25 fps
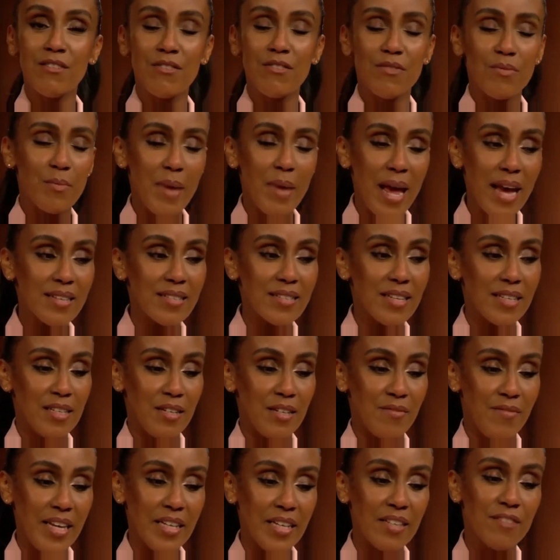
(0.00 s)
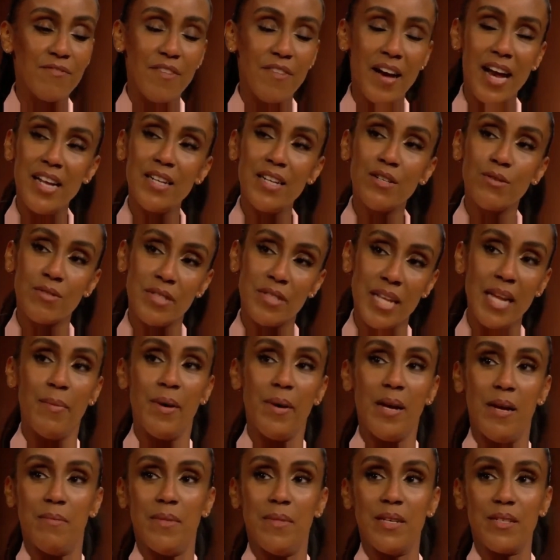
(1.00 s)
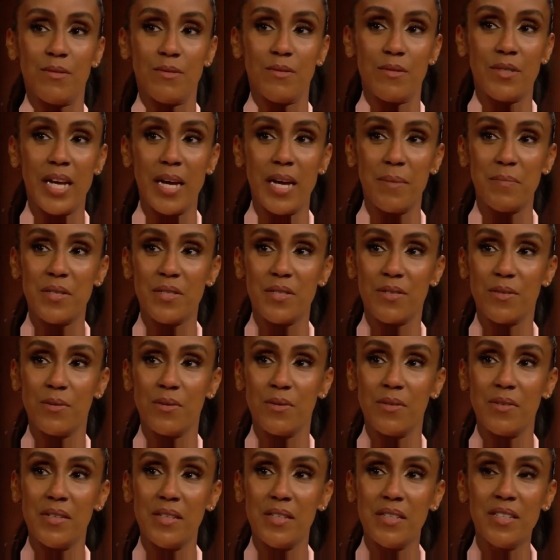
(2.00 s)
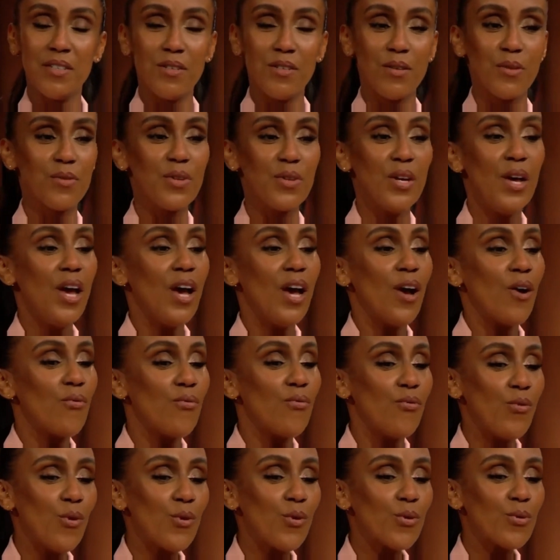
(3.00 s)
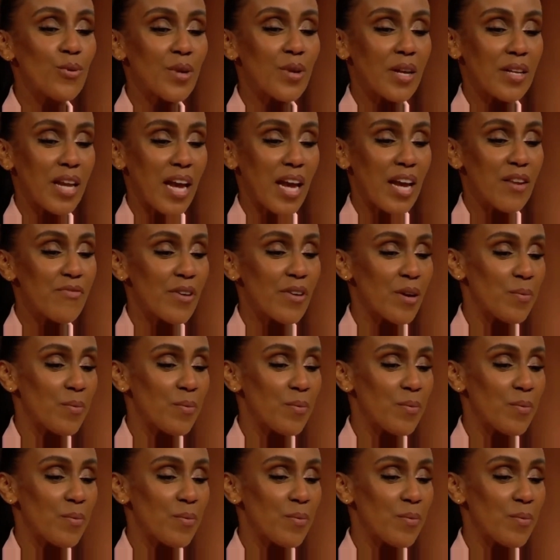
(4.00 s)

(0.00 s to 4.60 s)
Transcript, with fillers: Games guide. Instead, television host Hadnette Tesfai took her